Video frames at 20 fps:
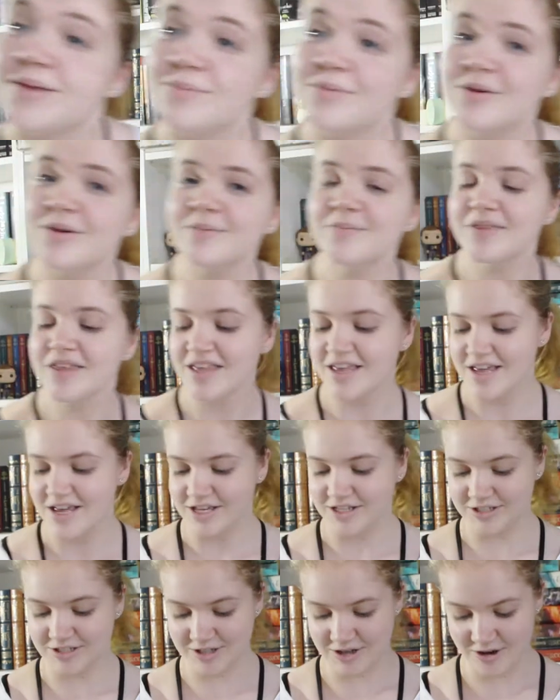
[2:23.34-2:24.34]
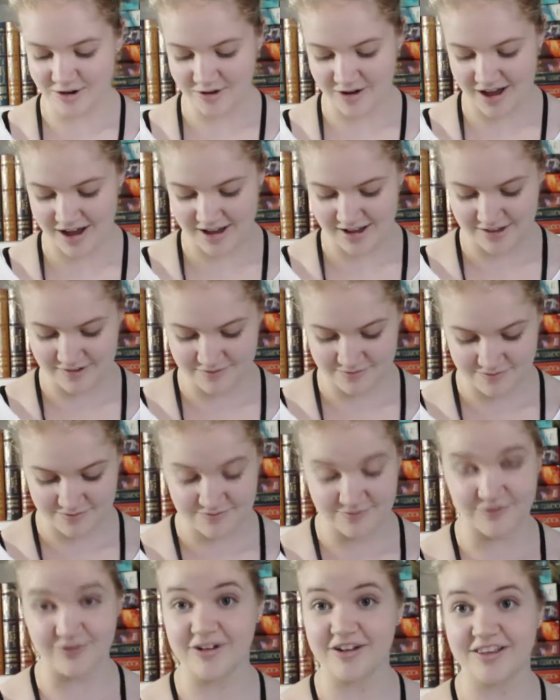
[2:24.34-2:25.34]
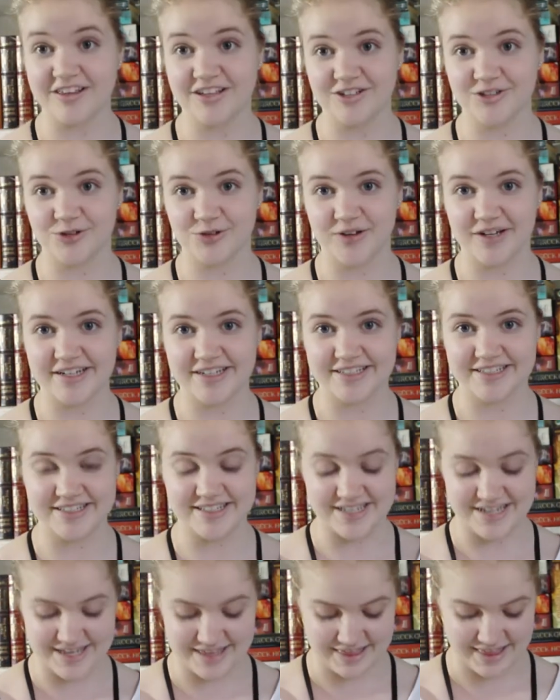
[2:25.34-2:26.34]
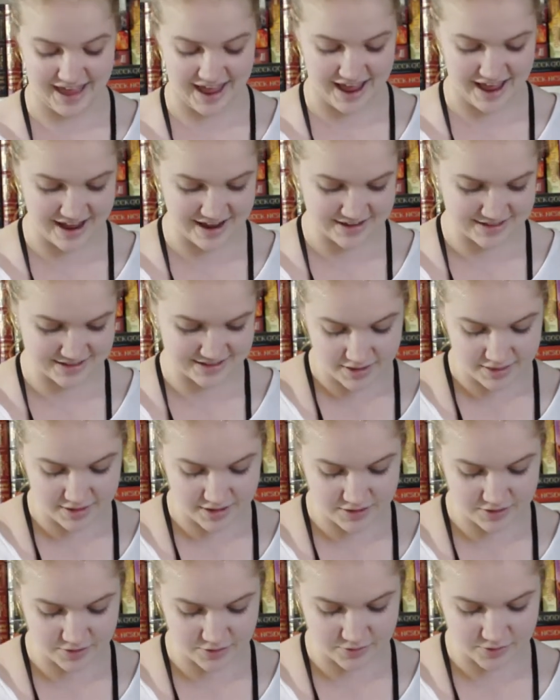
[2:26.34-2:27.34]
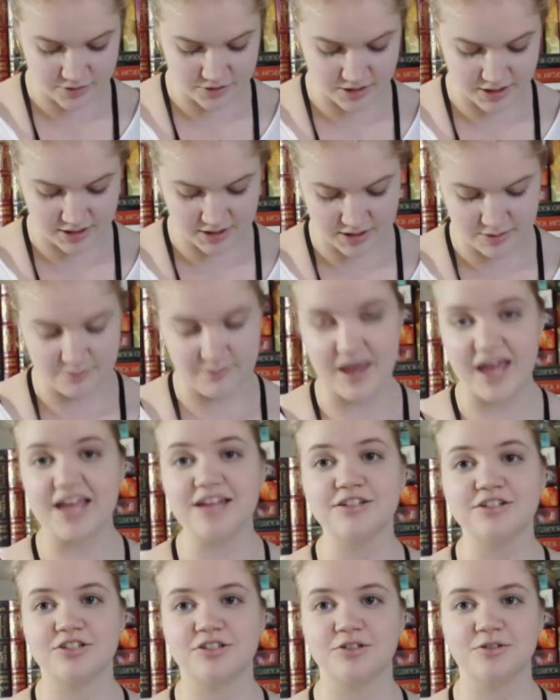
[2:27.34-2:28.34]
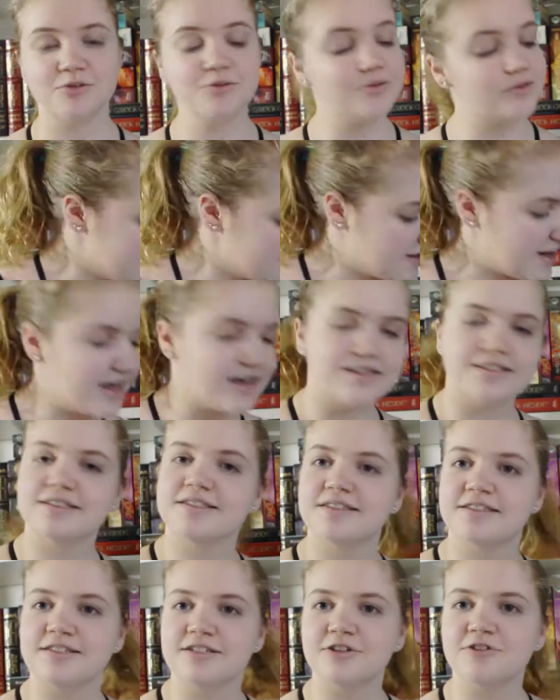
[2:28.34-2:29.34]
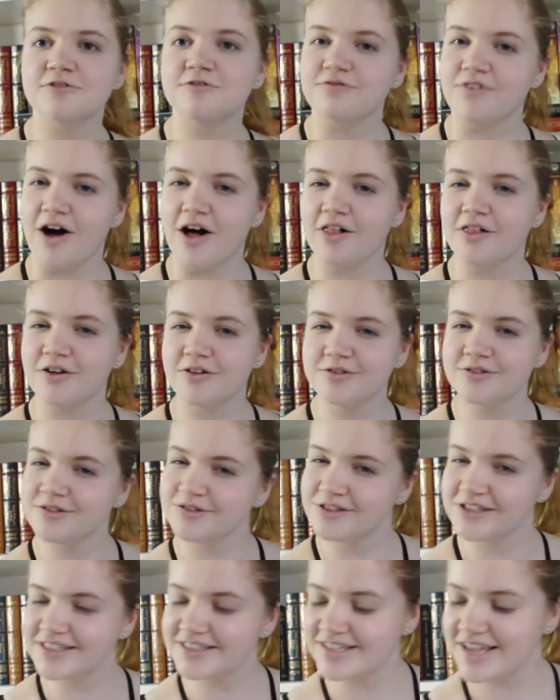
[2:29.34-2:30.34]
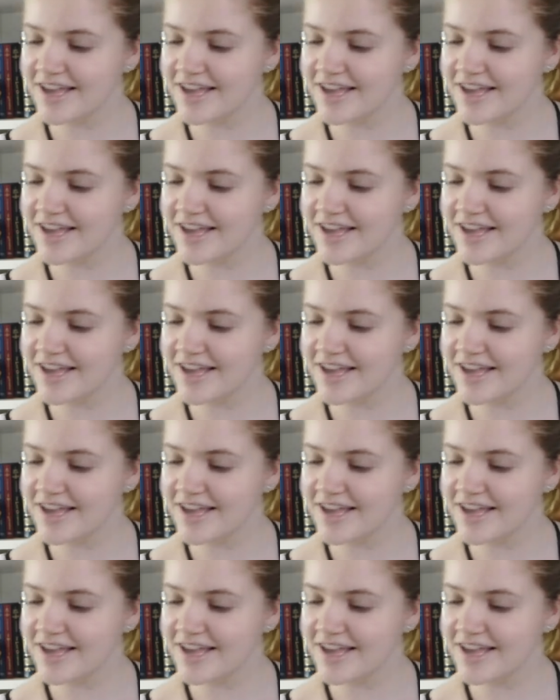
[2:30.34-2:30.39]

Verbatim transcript: people. So I've really enjoyed seeing that. I think those are like the main two that I still follow to this